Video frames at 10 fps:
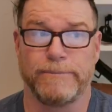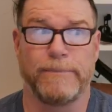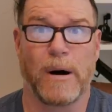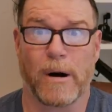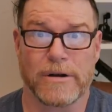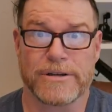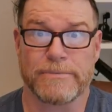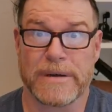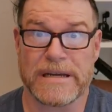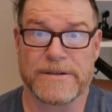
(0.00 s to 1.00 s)
parts
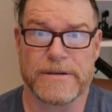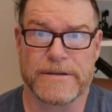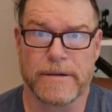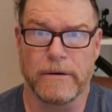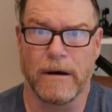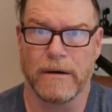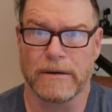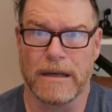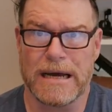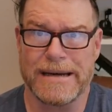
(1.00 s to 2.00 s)
and pieces
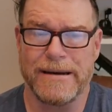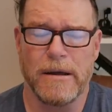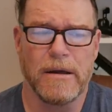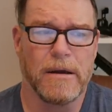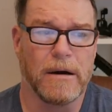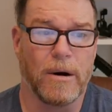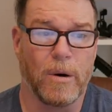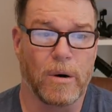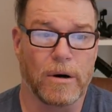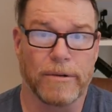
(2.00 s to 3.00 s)
online
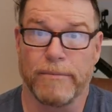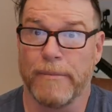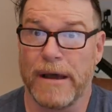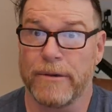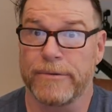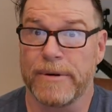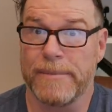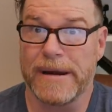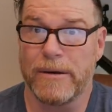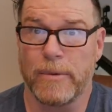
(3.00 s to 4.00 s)
or mail through the
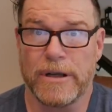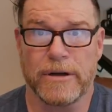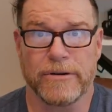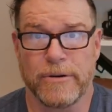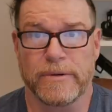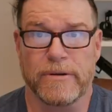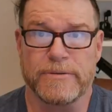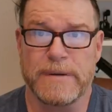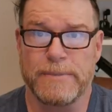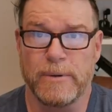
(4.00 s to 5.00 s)
mail. What are you going to do with
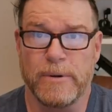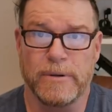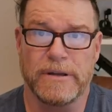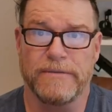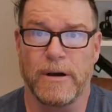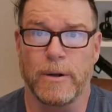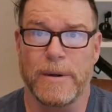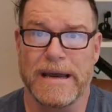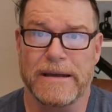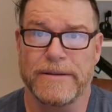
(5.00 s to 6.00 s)
those people who live all the
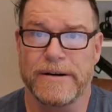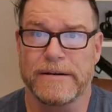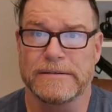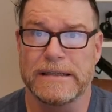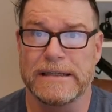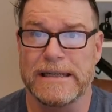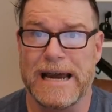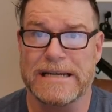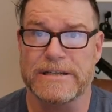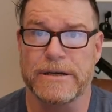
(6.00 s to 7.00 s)
way out there in
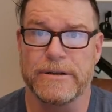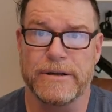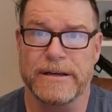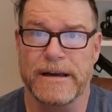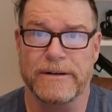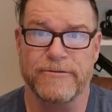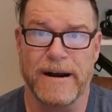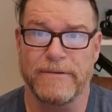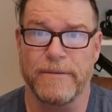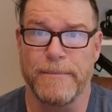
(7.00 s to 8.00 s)
Alaska that they got to
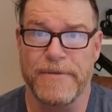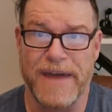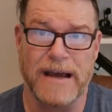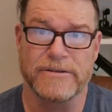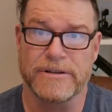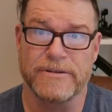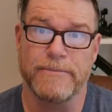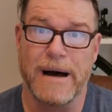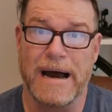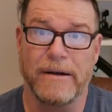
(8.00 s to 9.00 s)
travel thousands of
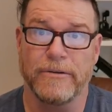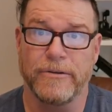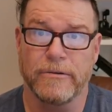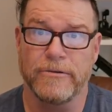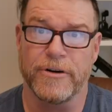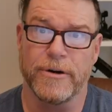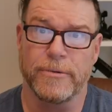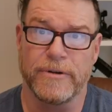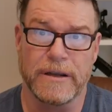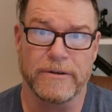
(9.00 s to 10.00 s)
miles,
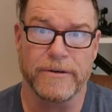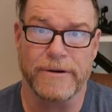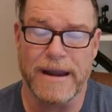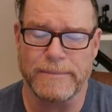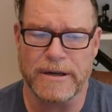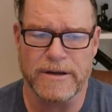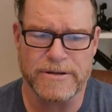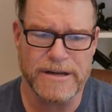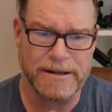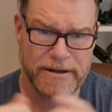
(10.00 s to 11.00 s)
Joe, to get their
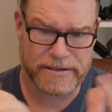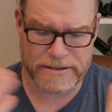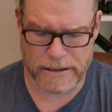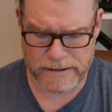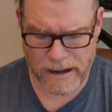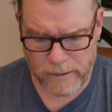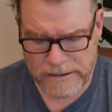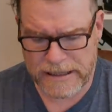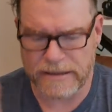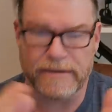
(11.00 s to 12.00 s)
ammunition? Now, this is
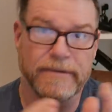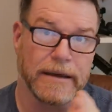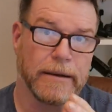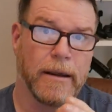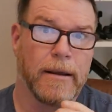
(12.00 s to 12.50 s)
only in the event